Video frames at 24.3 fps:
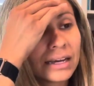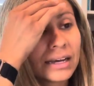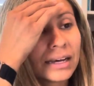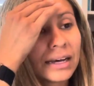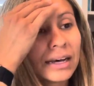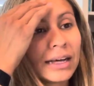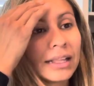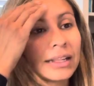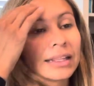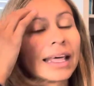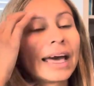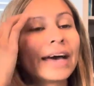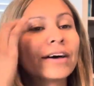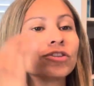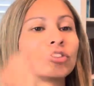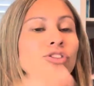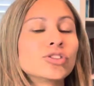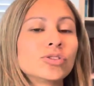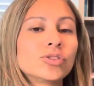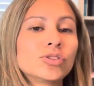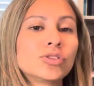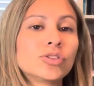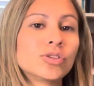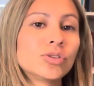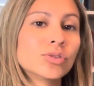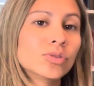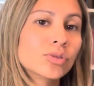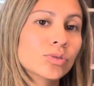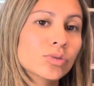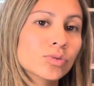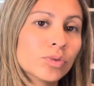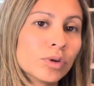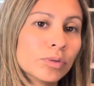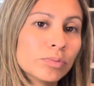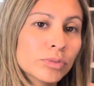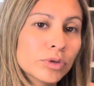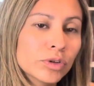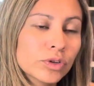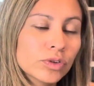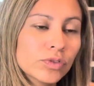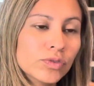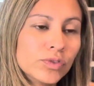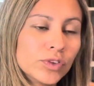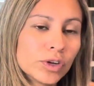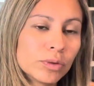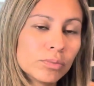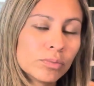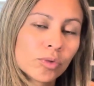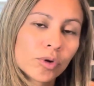allows you to remove
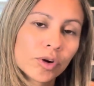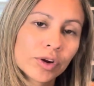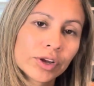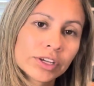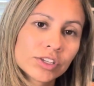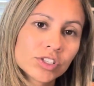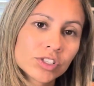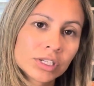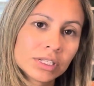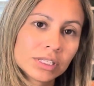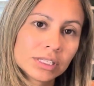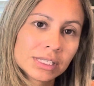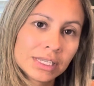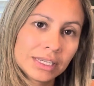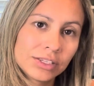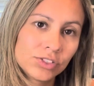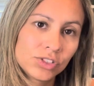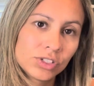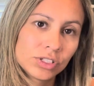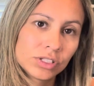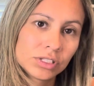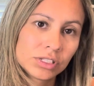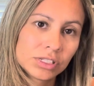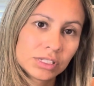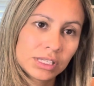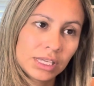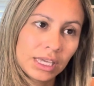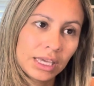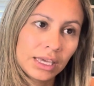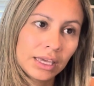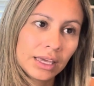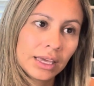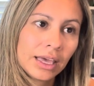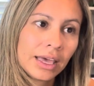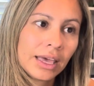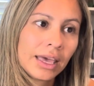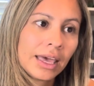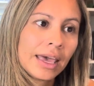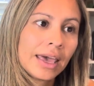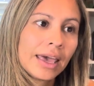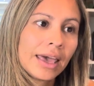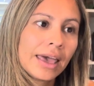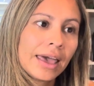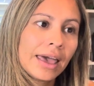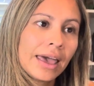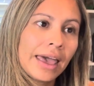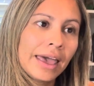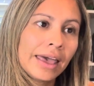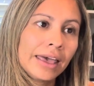your mortgage contingency
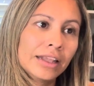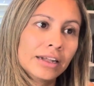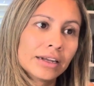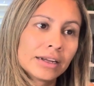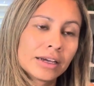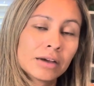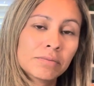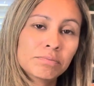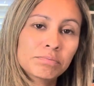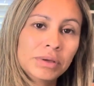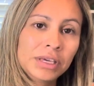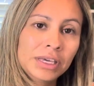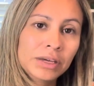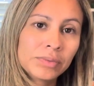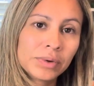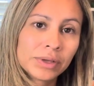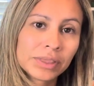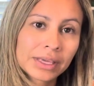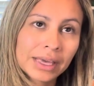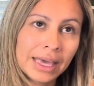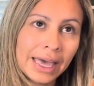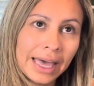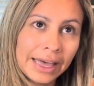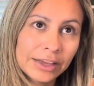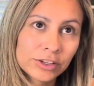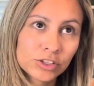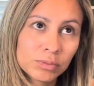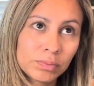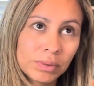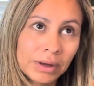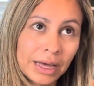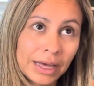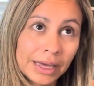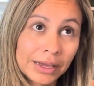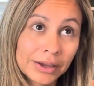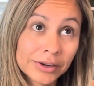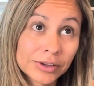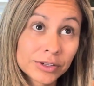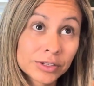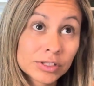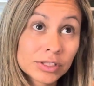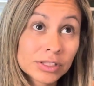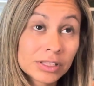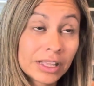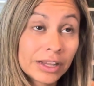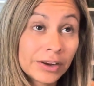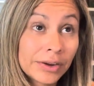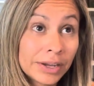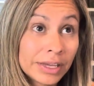and compete with cash buyers.
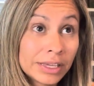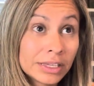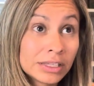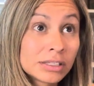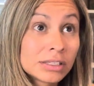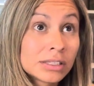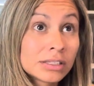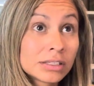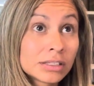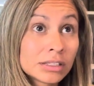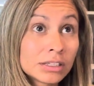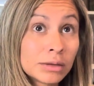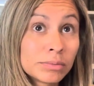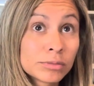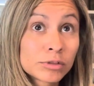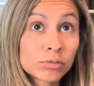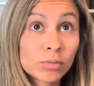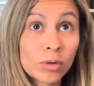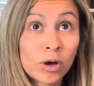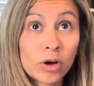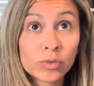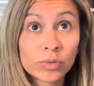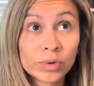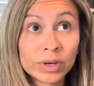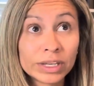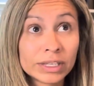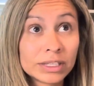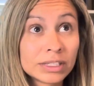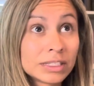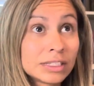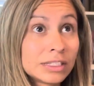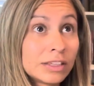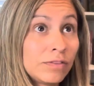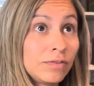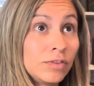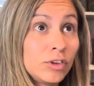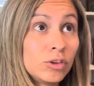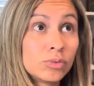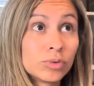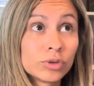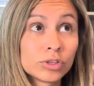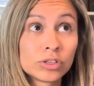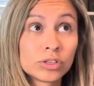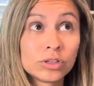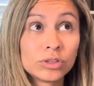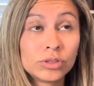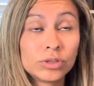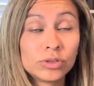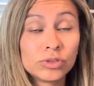There is some small risks if you were
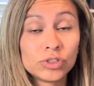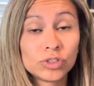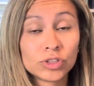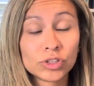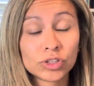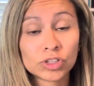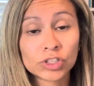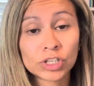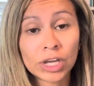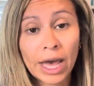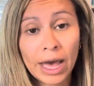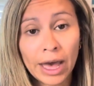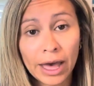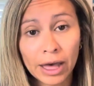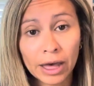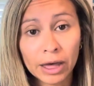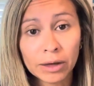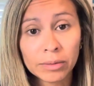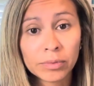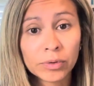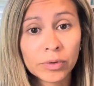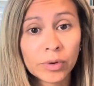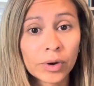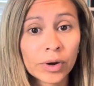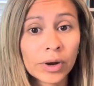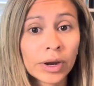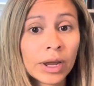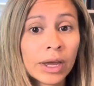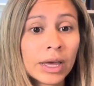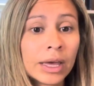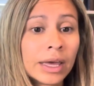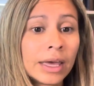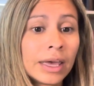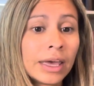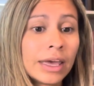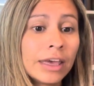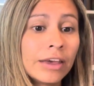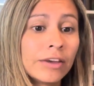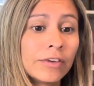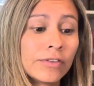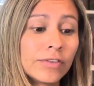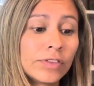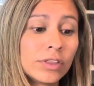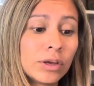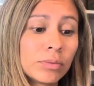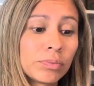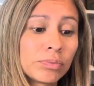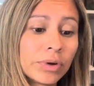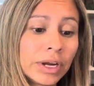lose your job or if
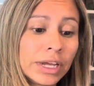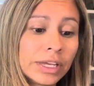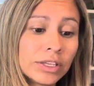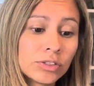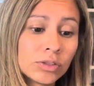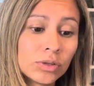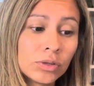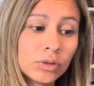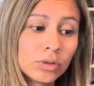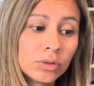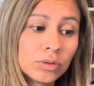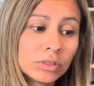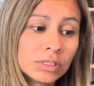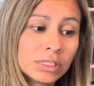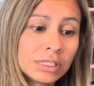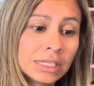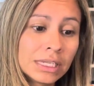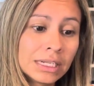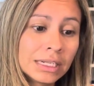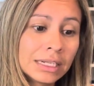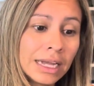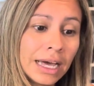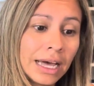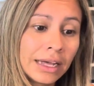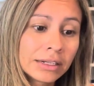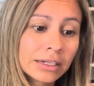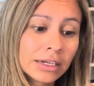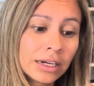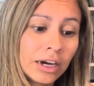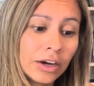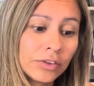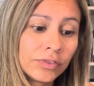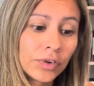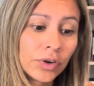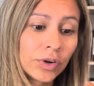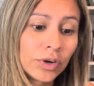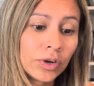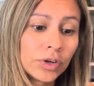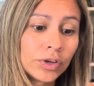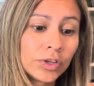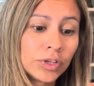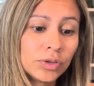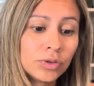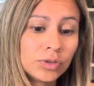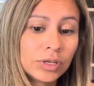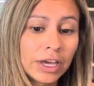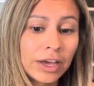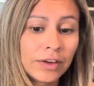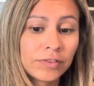the appraisal did not cover,
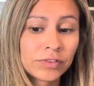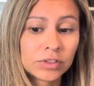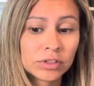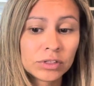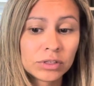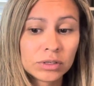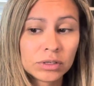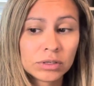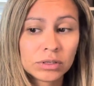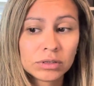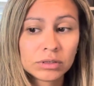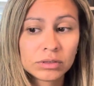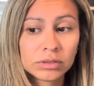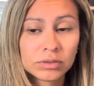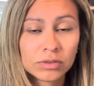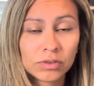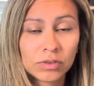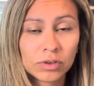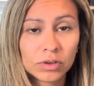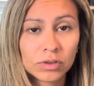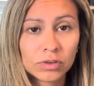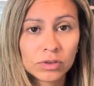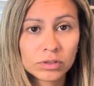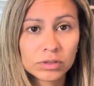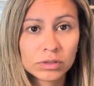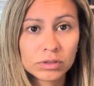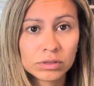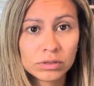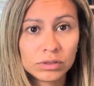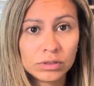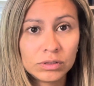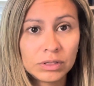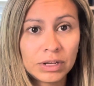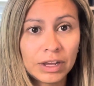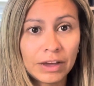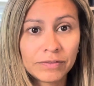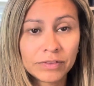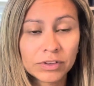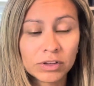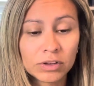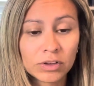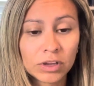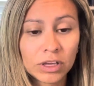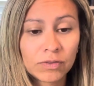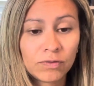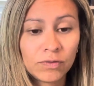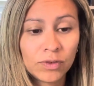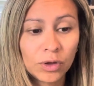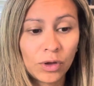you'd have to you'd have to
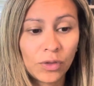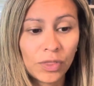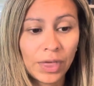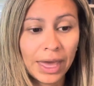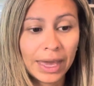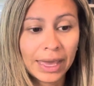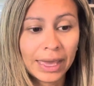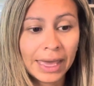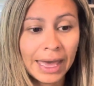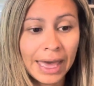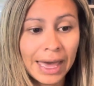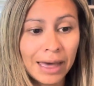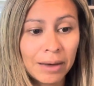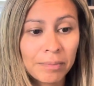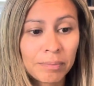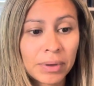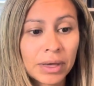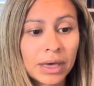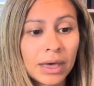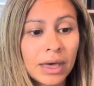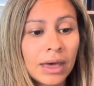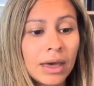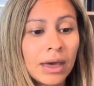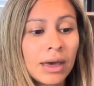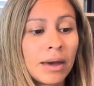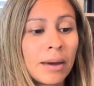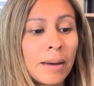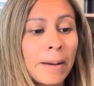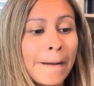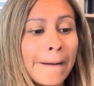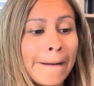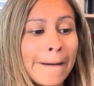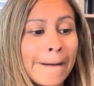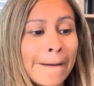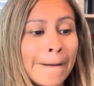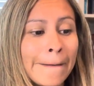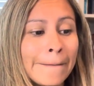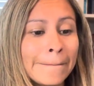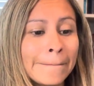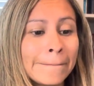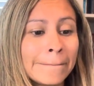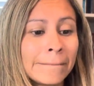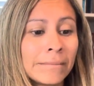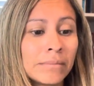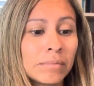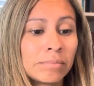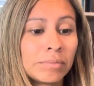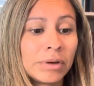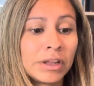fill that gap.
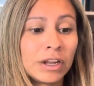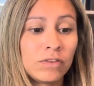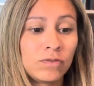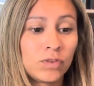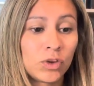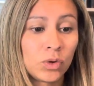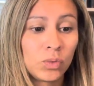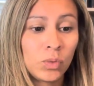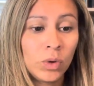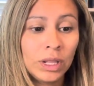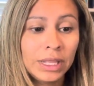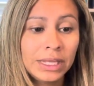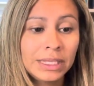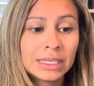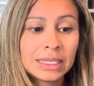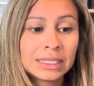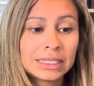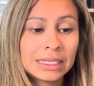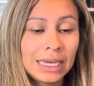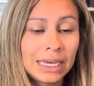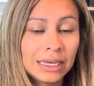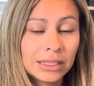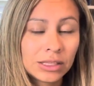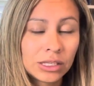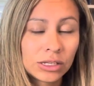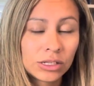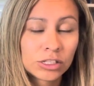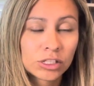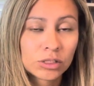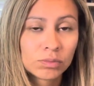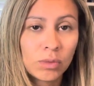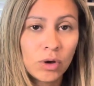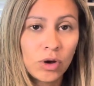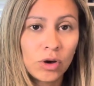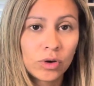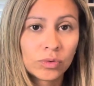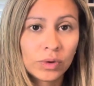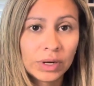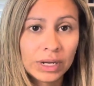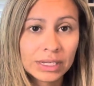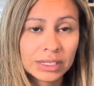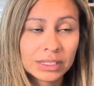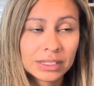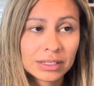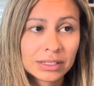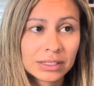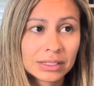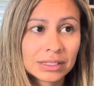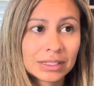But if you're willing to take those small
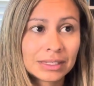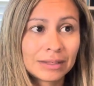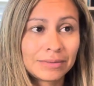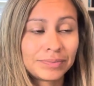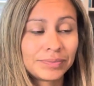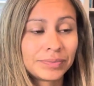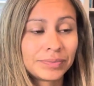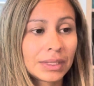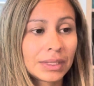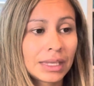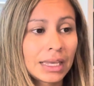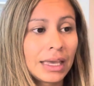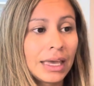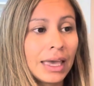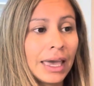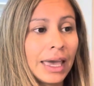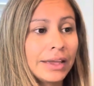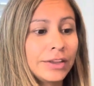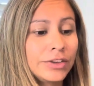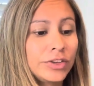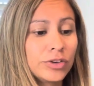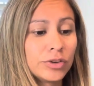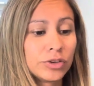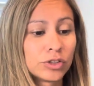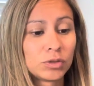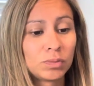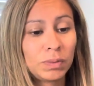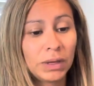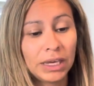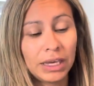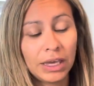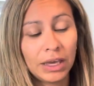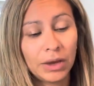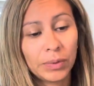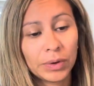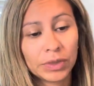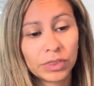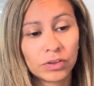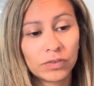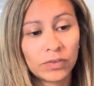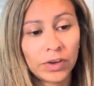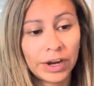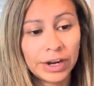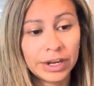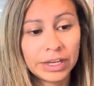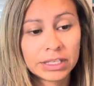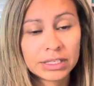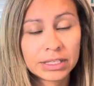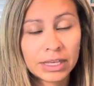risks and you're speaking with a
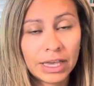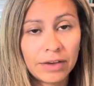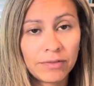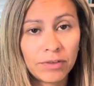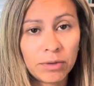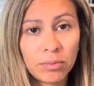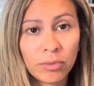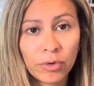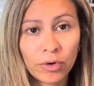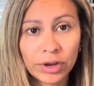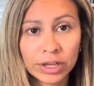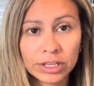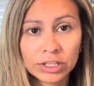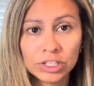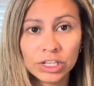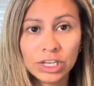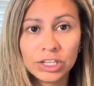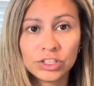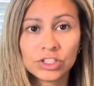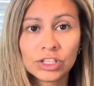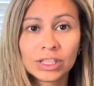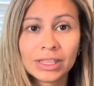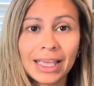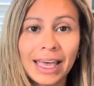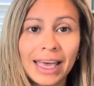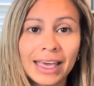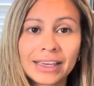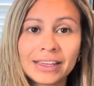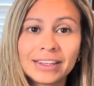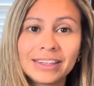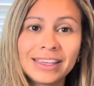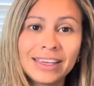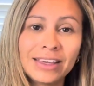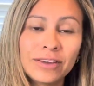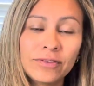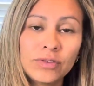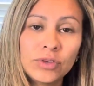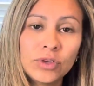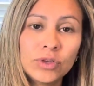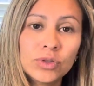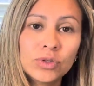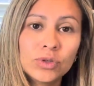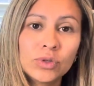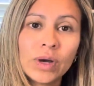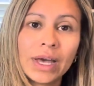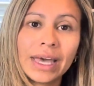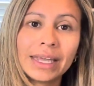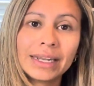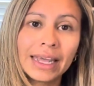very savvy mortgage agent, that could give
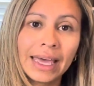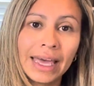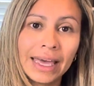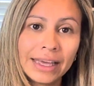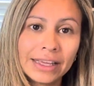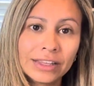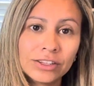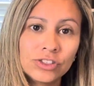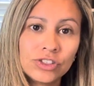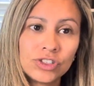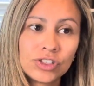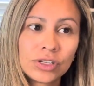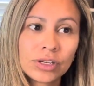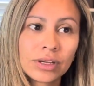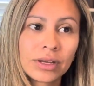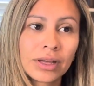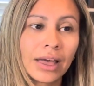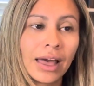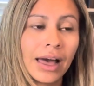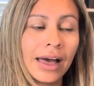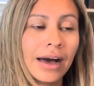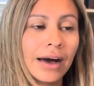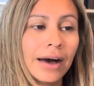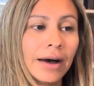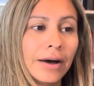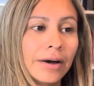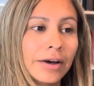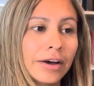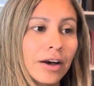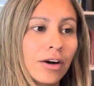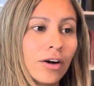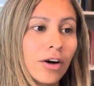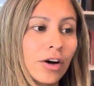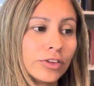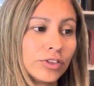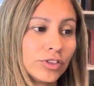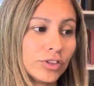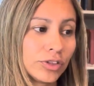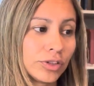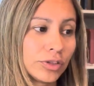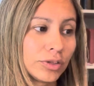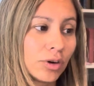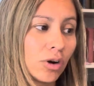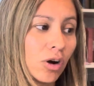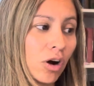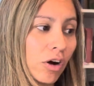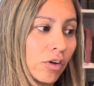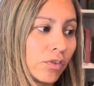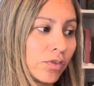you an edge uh, on
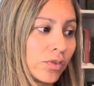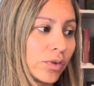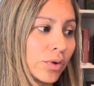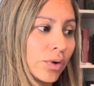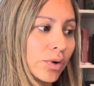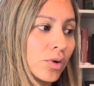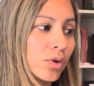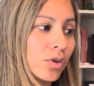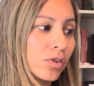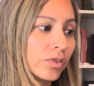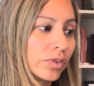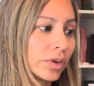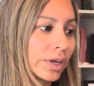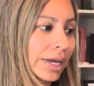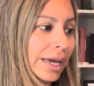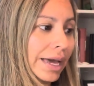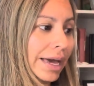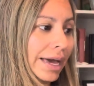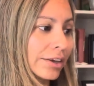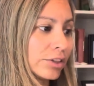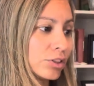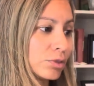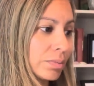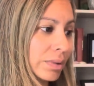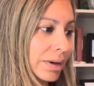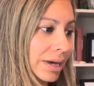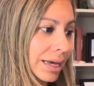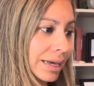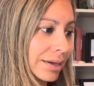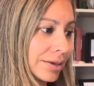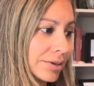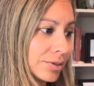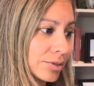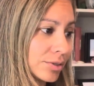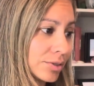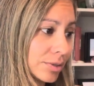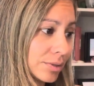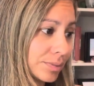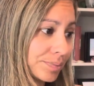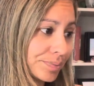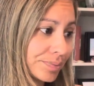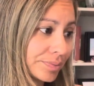your offer over cash buyers.